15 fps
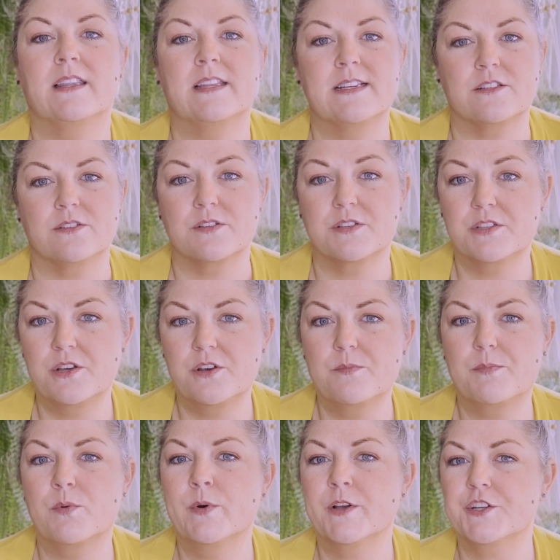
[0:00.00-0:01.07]
lentil
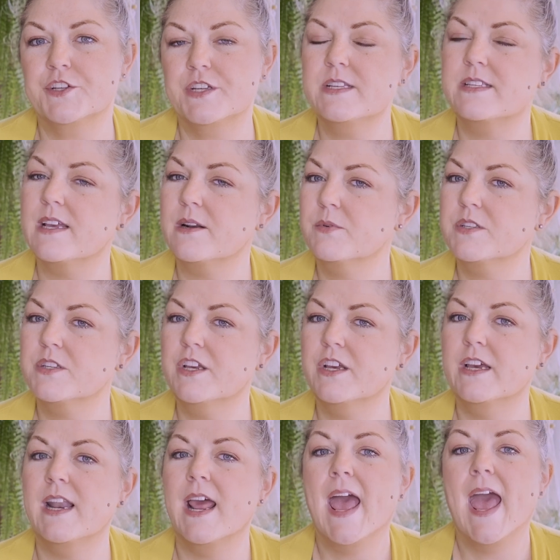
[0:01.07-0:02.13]
soup, which she said was good,